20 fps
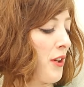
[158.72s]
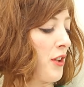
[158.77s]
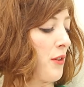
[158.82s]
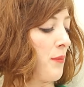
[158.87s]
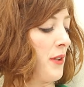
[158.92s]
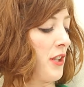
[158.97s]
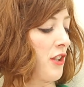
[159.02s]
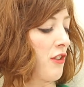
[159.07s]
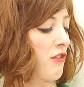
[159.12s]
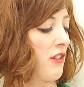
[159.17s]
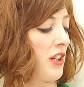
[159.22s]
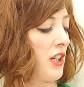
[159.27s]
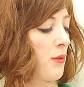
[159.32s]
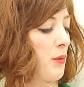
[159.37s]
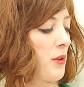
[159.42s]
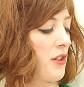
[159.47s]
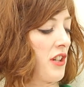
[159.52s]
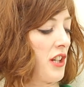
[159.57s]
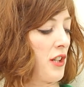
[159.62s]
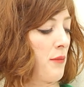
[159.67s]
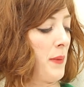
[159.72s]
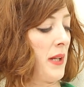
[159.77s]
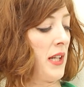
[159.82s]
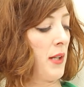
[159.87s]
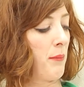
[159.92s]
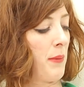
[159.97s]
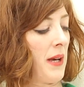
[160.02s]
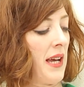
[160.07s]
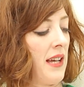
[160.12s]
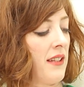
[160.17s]
those mysteries which had been
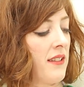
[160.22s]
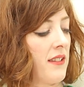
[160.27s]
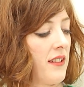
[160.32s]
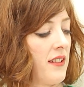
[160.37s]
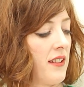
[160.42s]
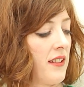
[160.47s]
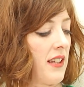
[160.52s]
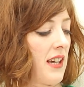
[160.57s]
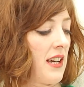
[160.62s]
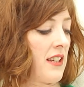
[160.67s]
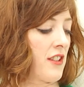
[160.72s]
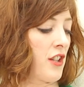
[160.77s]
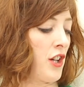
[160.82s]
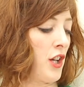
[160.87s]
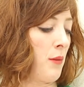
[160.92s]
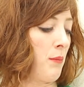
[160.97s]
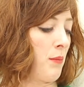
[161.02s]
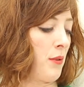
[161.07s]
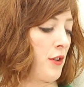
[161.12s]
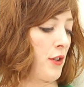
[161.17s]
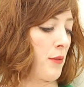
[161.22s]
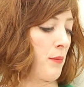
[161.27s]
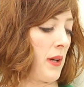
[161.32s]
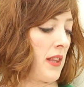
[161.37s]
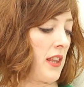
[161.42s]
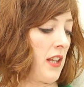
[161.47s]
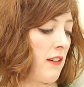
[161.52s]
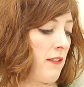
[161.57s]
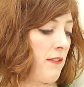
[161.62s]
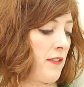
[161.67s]
abandoned as hopeless by
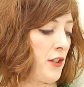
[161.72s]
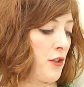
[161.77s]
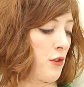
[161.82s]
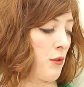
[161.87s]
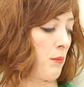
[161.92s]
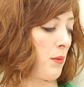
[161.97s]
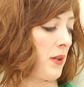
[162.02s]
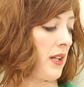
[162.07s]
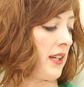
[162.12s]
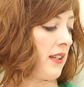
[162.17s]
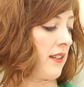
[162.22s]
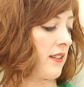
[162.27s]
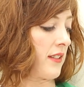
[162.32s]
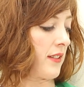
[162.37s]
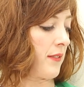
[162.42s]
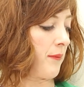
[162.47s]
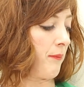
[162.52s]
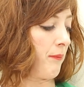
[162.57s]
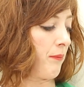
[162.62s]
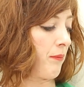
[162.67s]
the official police.